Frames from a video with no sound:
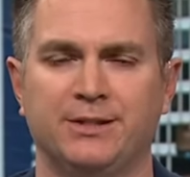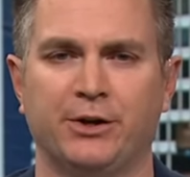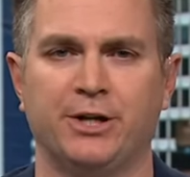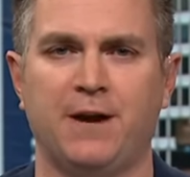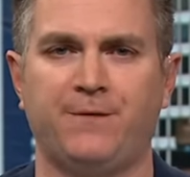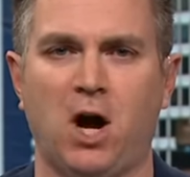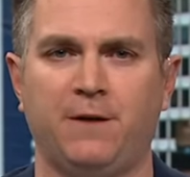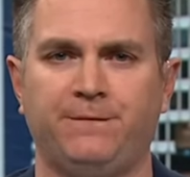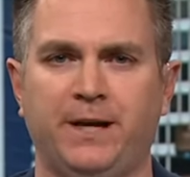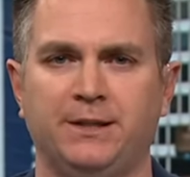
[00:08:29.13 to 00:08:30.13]
Is there enough
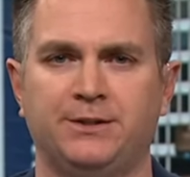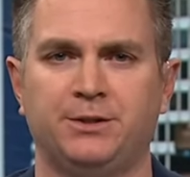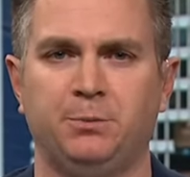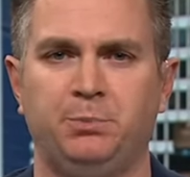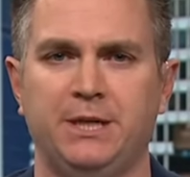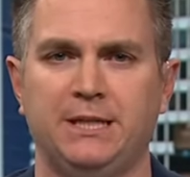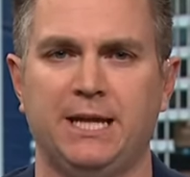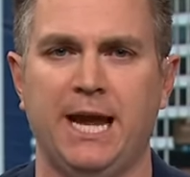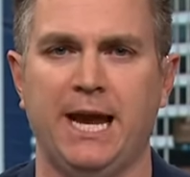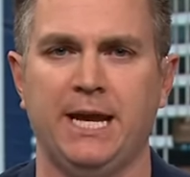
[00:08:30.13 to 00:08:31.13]
offense to
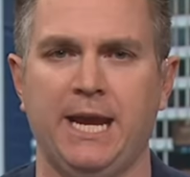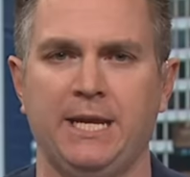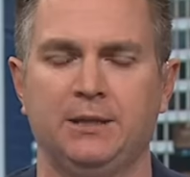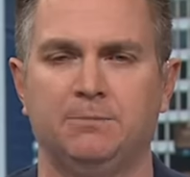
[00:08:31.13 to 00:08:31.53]
beat a